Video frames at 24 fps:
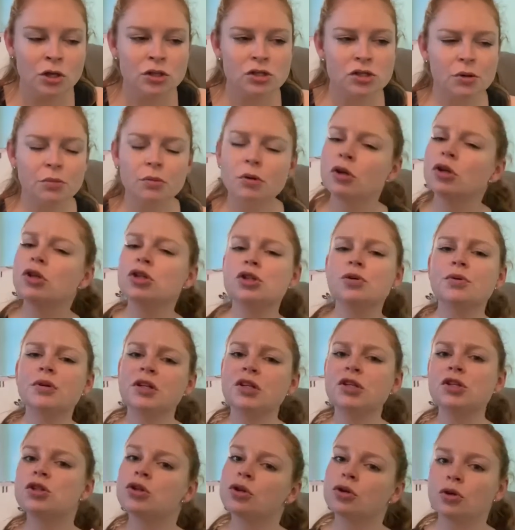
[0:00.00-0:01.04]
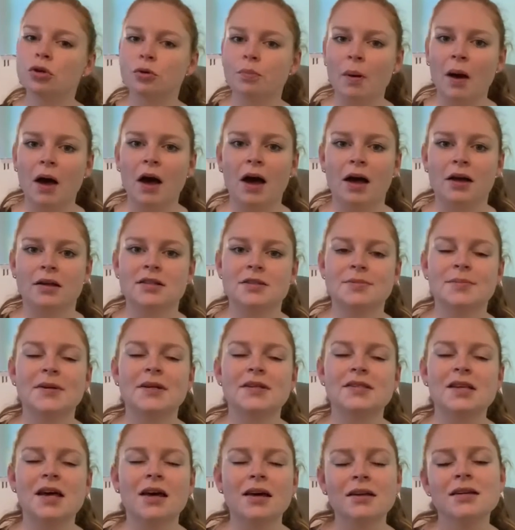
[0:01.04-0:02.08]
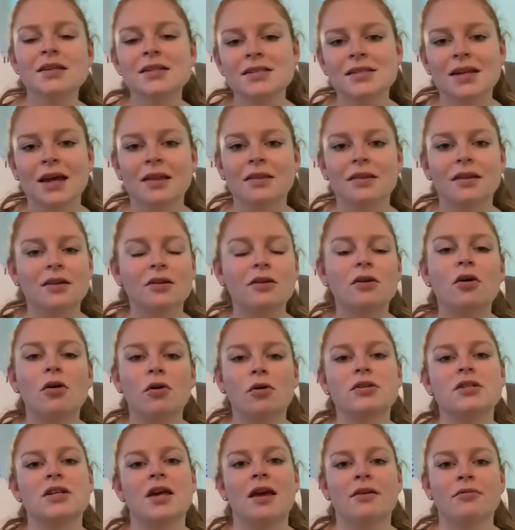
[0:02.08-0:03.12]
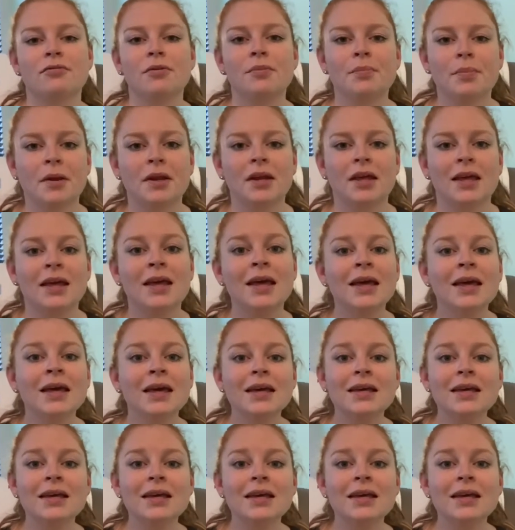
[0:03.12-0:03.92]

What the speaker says: So I'm going to do it in two parts because I understand that not everybody